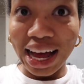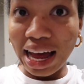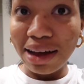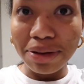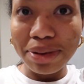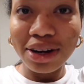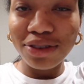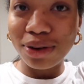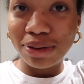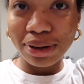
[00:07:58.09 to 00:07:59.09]
I haven't been
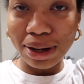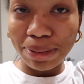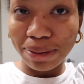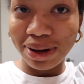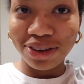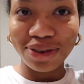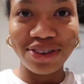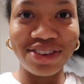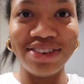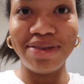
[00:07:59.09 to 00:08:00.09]
in school for a couple of months, so
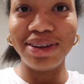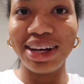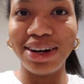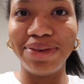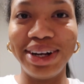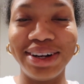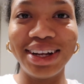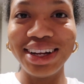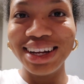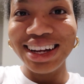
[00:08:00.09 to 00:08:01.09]
it's definitely kind of
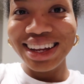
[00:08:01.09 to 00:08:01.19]
weird.